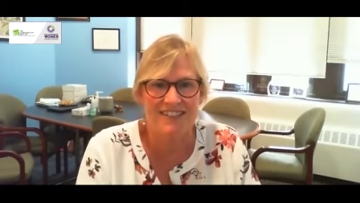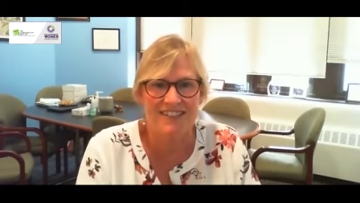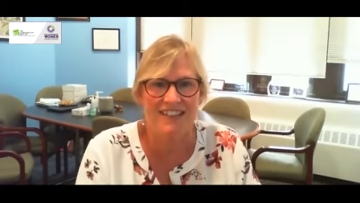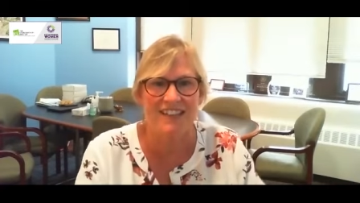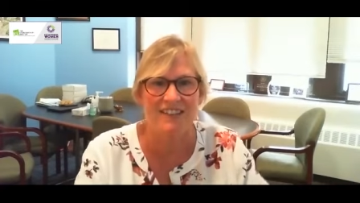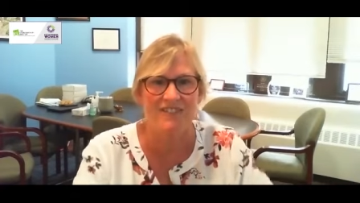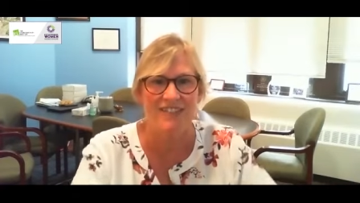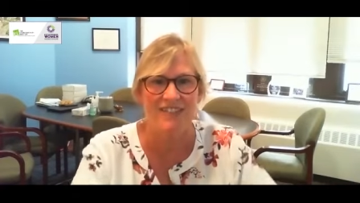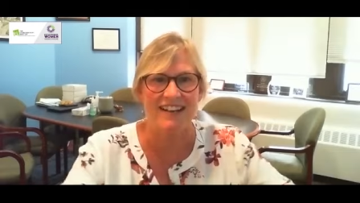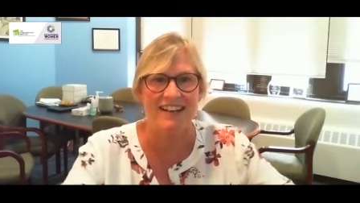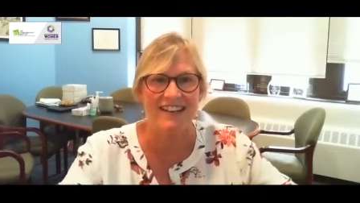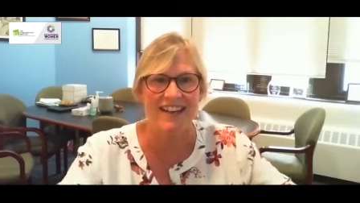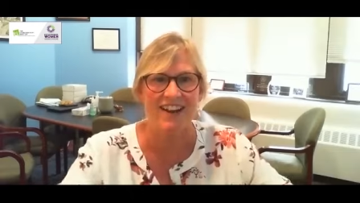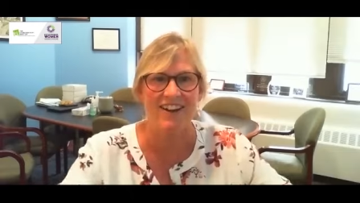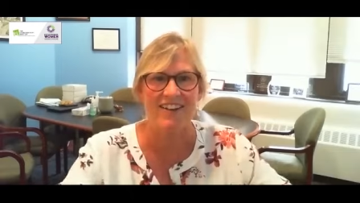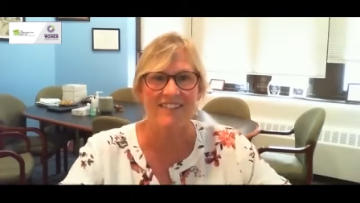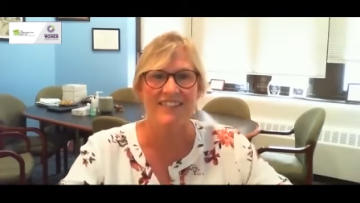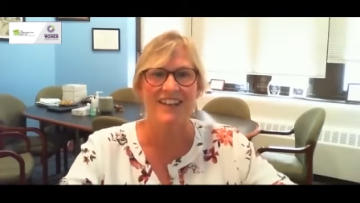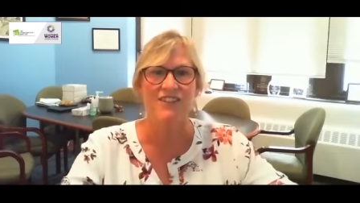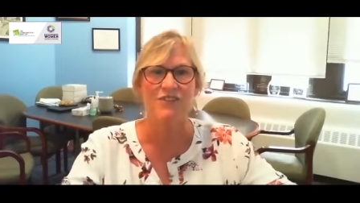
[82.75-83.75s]
to give that care
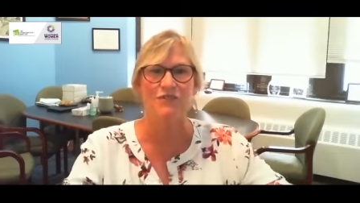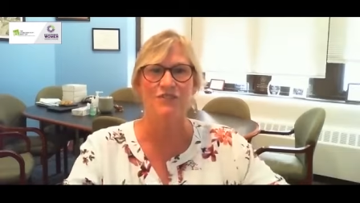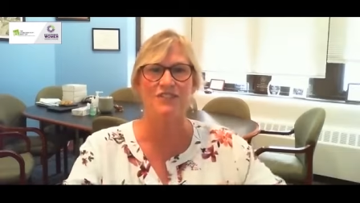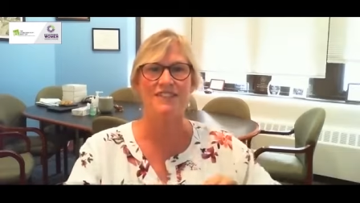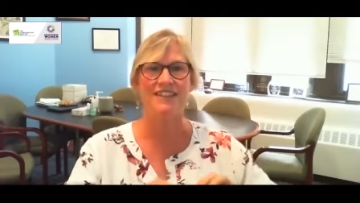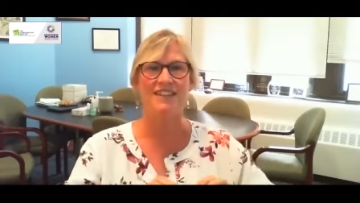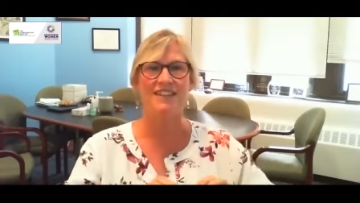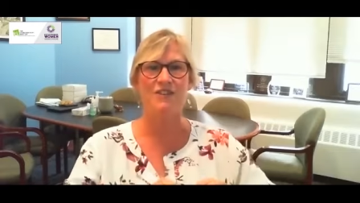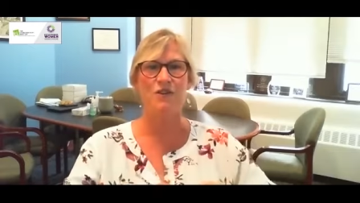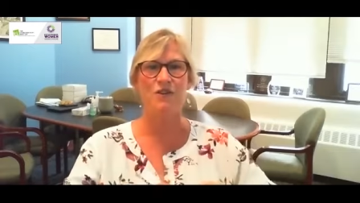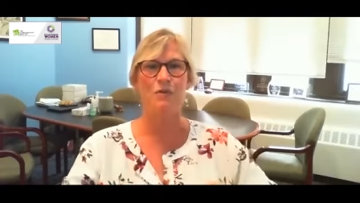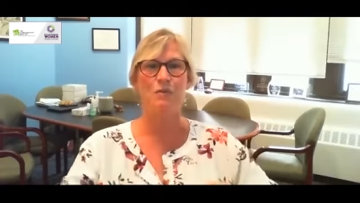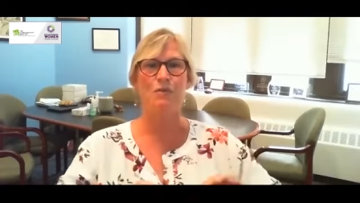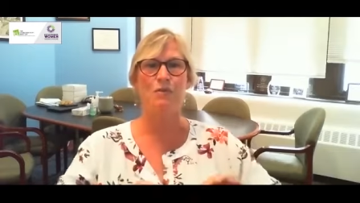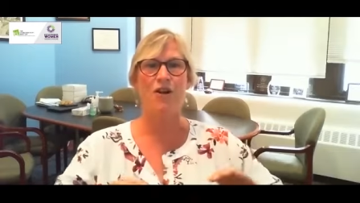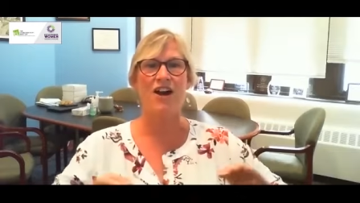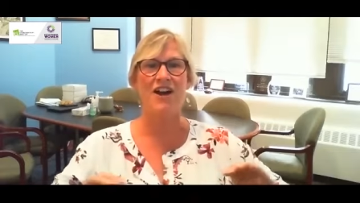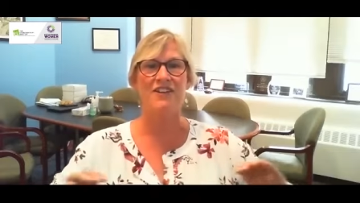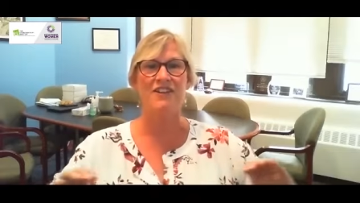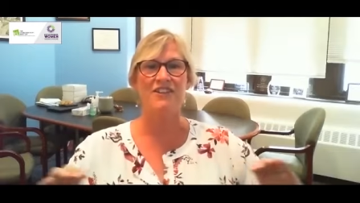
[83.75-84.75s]
and then you see your
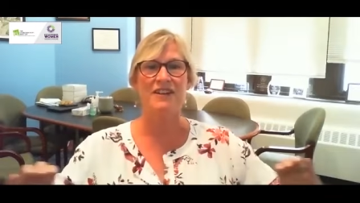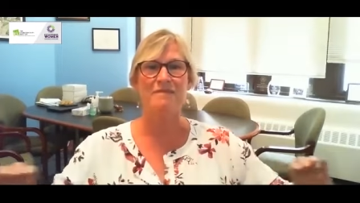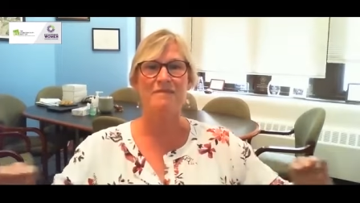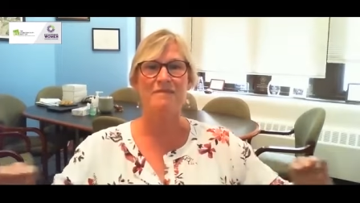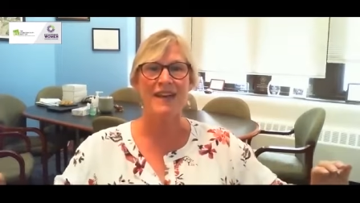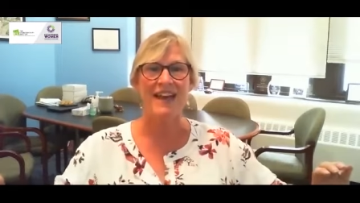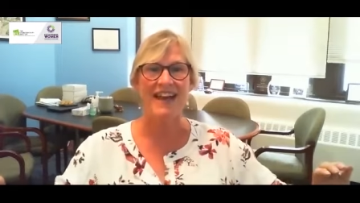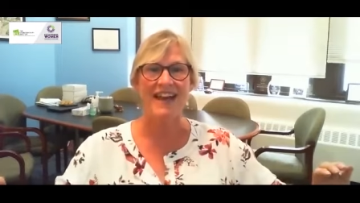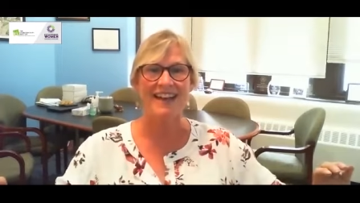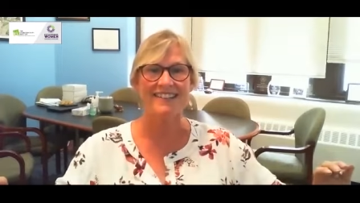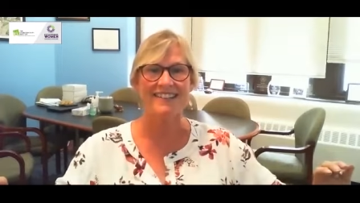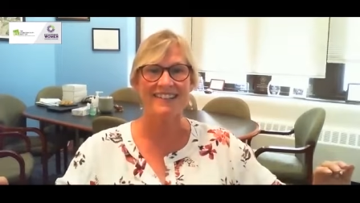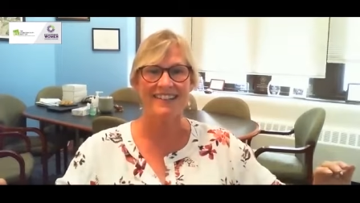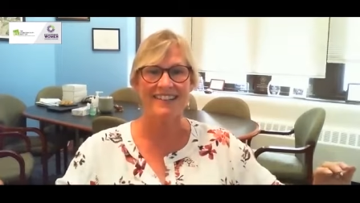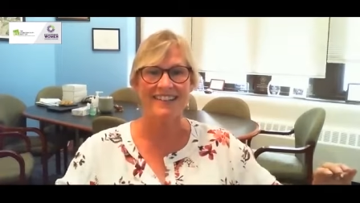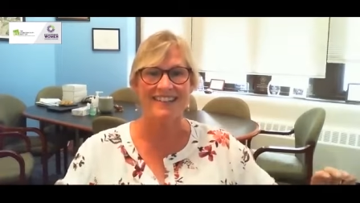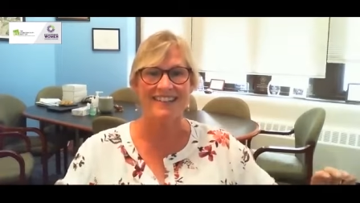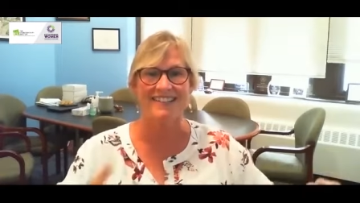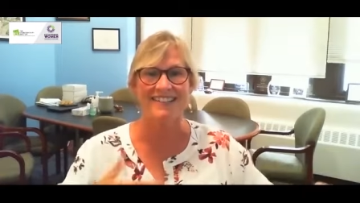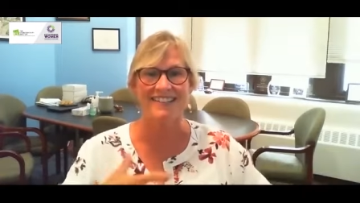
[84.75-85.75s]
broader impact
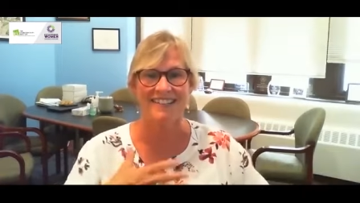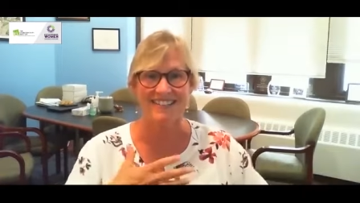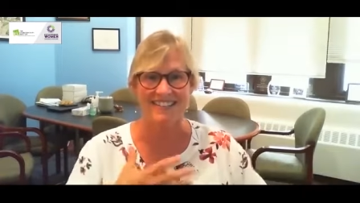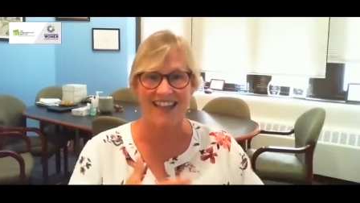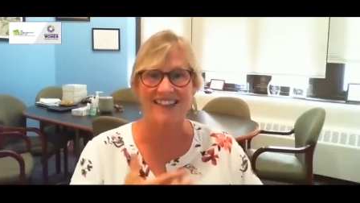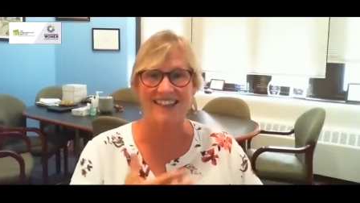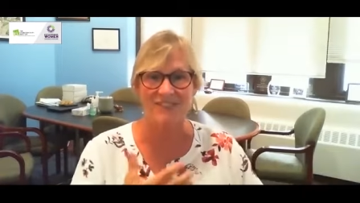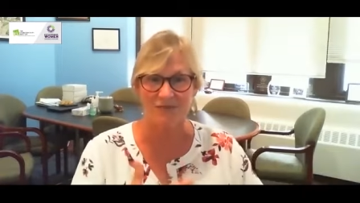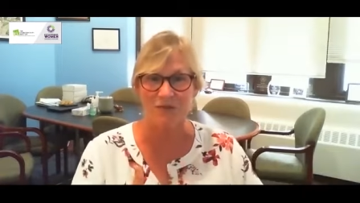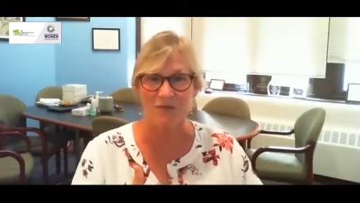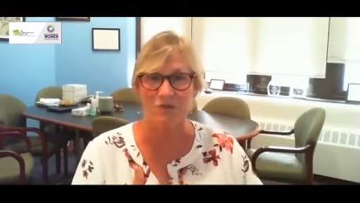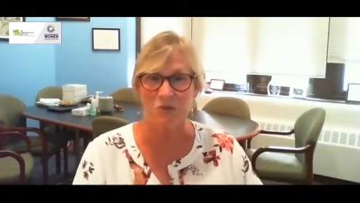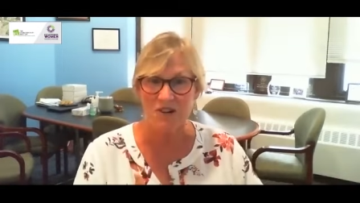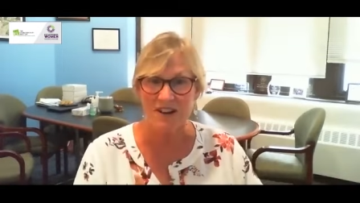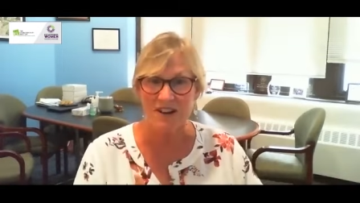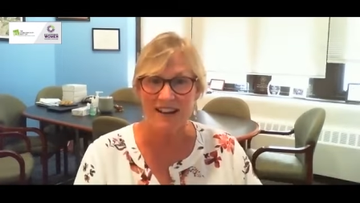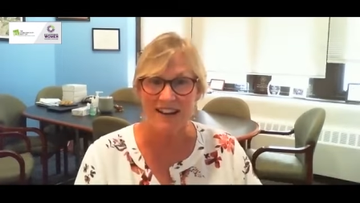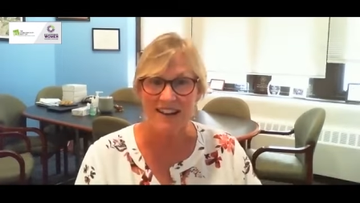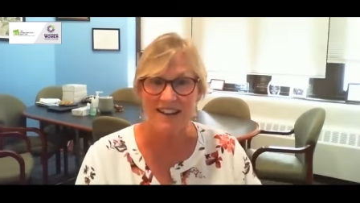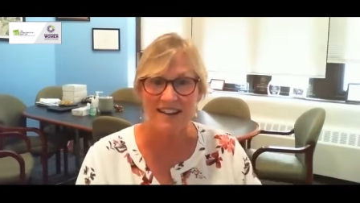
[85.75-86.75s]
and it's that's
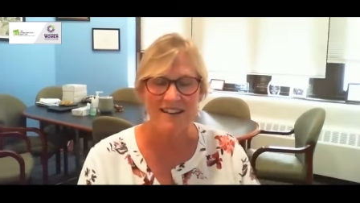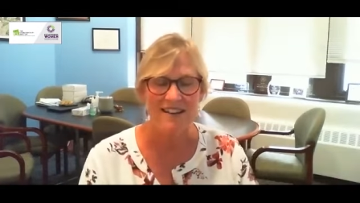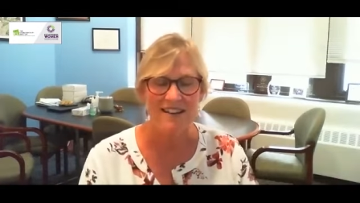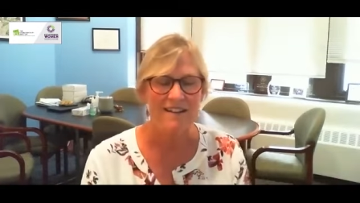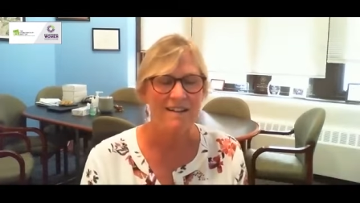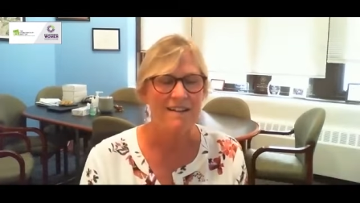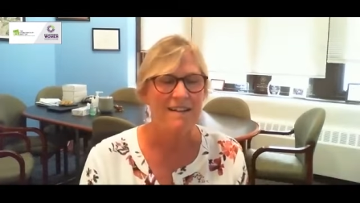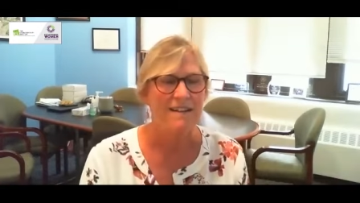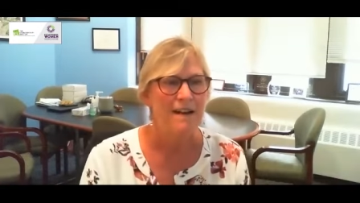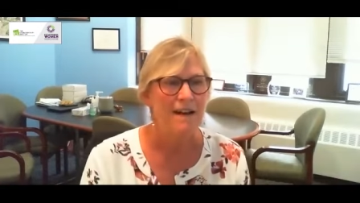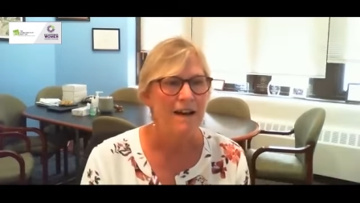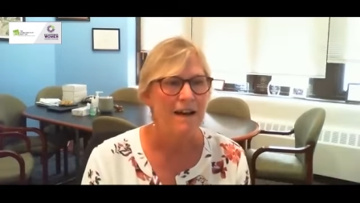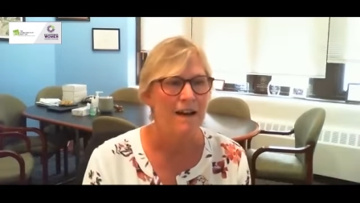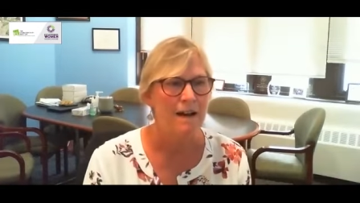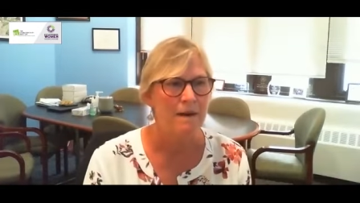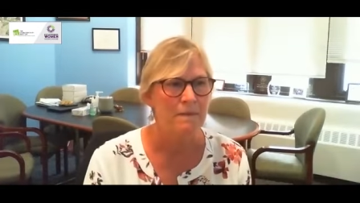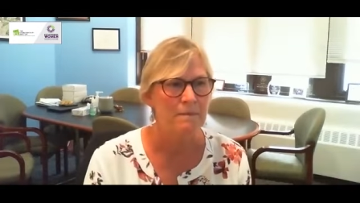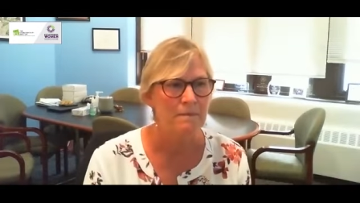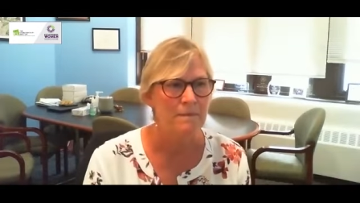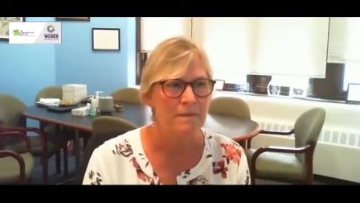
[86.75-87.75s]
rewarding
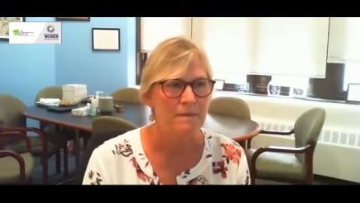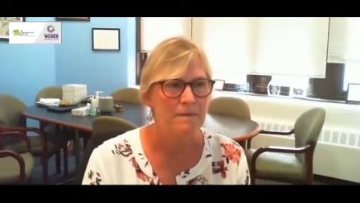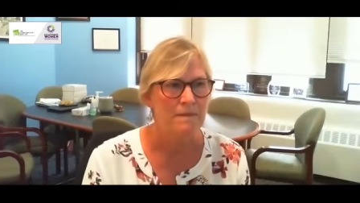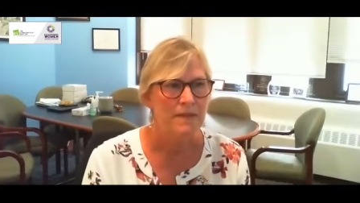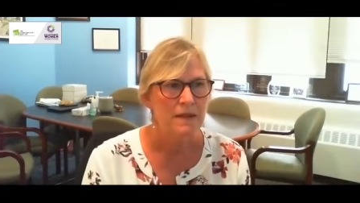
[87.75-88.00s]
um,